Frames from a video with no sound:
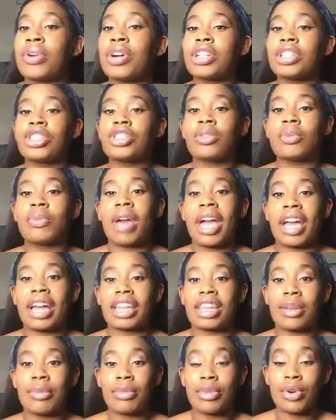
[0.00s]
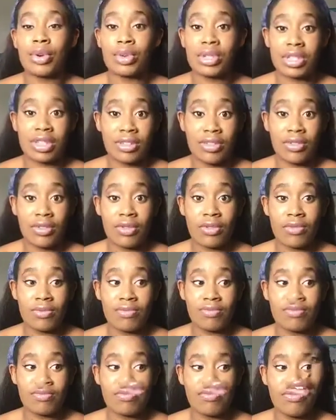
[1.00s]
put you back in the mood to
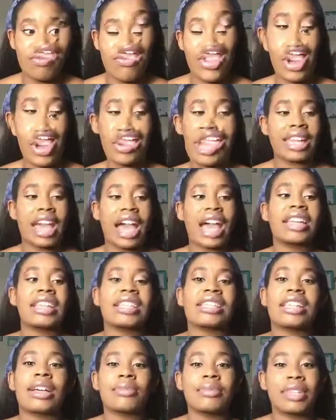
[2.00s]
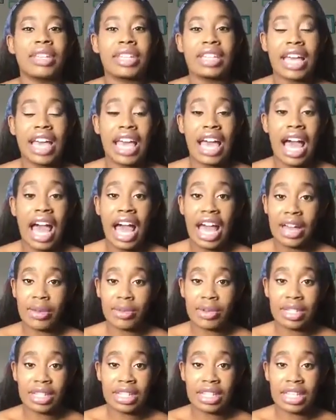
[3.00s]
feel. And nine is something that I
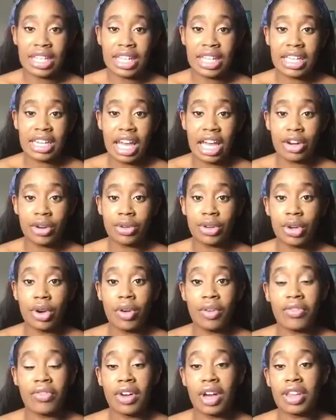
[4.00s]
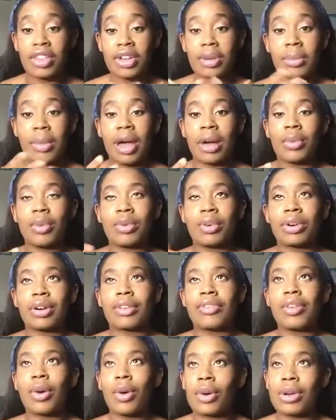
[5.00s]
really did. I don't know if other mom. Well,
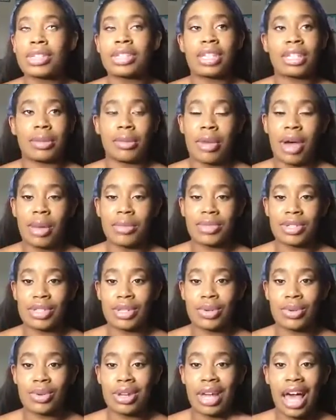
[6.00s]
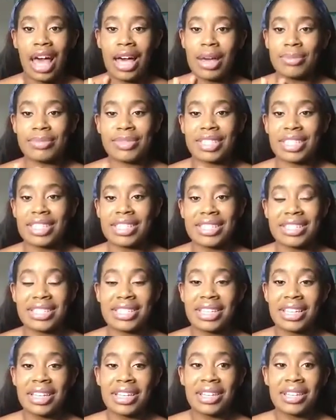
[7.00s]
of course other moms do it. I'm just.